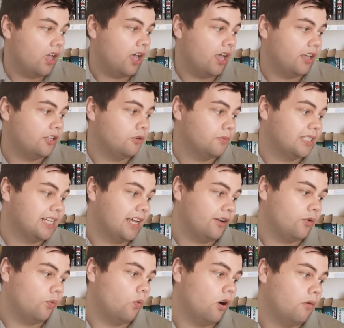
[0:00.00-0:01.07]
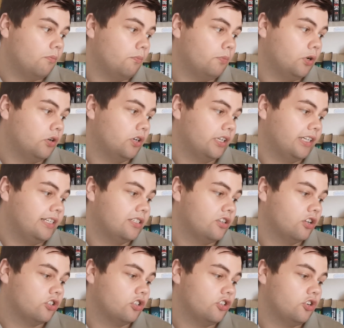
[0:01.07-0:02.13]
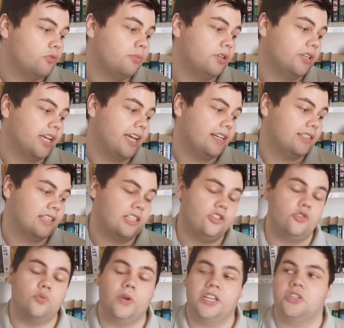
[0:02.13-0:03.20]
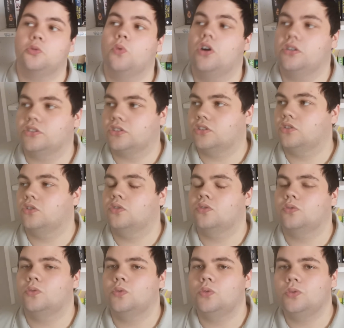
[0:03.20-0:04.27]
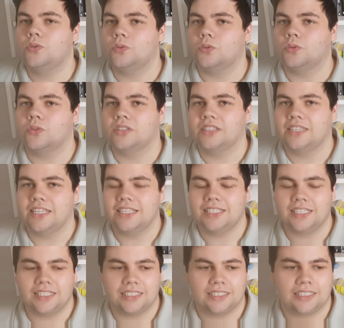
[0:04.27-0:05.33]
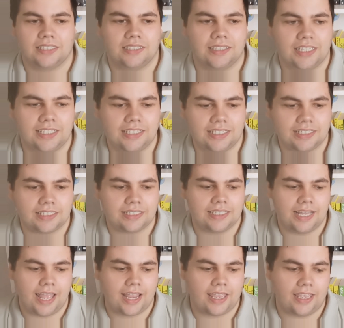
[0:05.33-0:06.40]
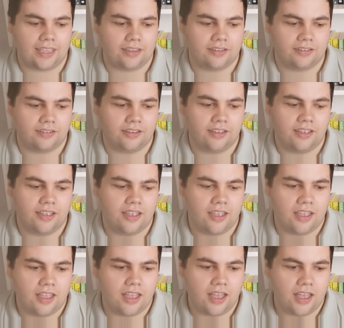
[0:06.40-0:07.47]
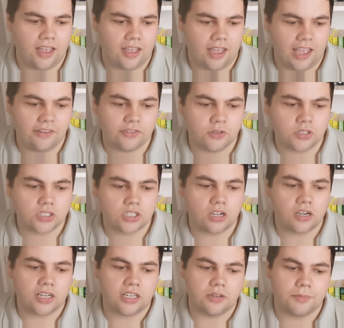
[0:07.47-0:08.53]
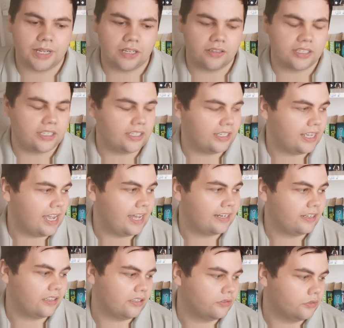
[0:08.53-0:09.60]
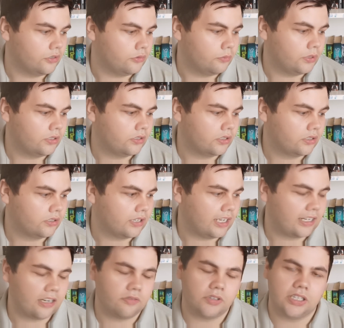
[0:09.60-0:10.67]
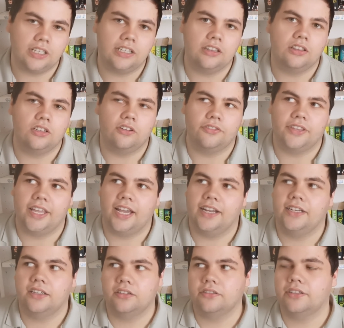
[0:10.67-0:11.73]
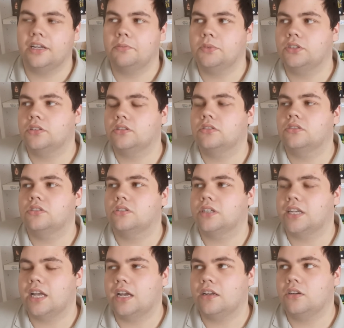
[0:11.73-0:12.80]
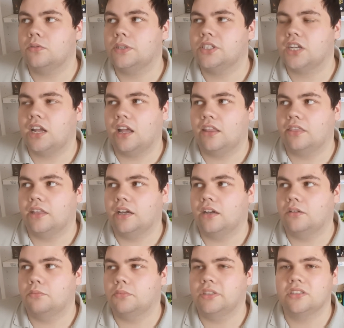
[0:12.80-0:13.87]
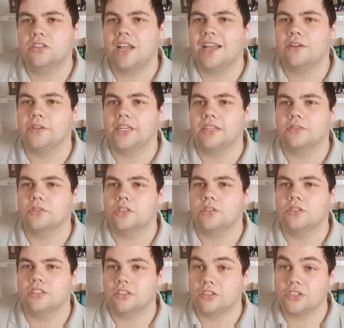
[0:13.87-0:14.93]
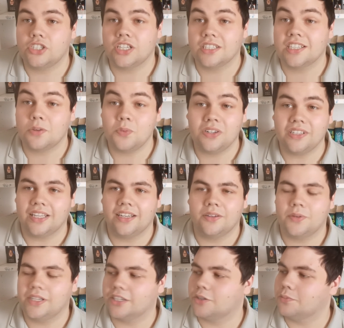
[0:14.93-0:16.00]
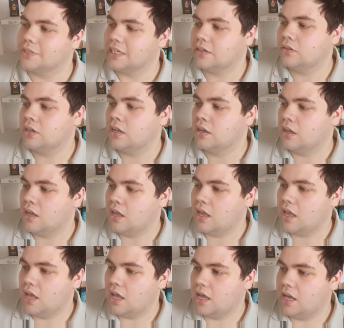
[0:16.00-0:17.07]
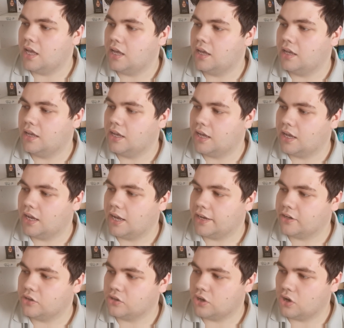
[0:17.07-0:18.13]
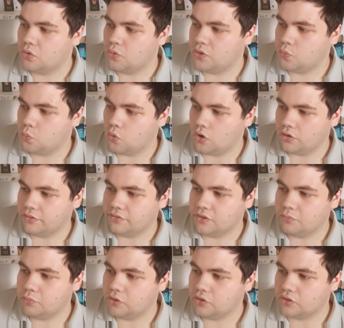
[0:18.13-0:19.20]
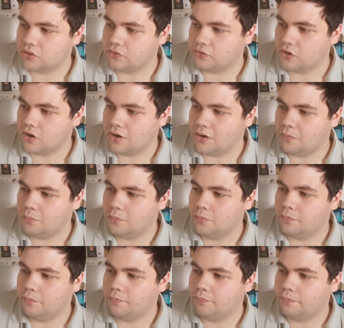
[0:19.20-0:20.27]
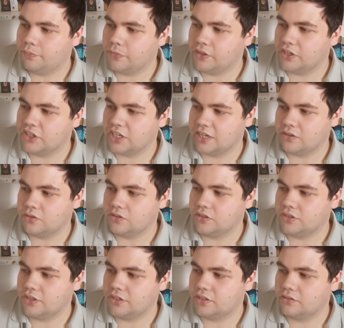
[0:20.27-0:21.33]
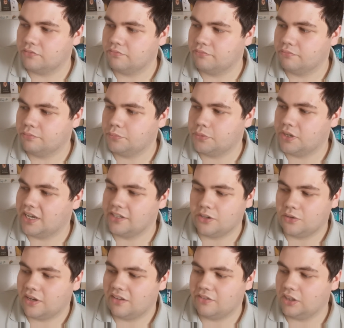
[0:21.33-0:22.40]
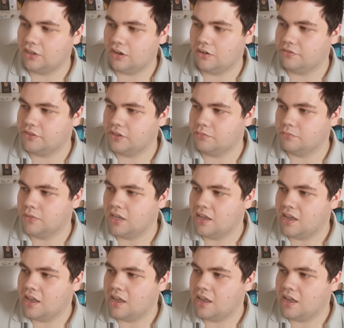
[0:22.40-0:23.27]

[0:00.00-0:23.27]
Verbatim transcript: Uh, number 10. What book is not on your bookcase that you wish was? Ooh, this is this is snacky. Uh, everyone's talking about the Addie LaRue book, and I really love the idea of that book, so I kind of wish I had that, but it's not out yet, so there's a good chance I will get it when it comes out. Uh, I could go with one of the books from the Shadowhunters, but I don't have a lot of them.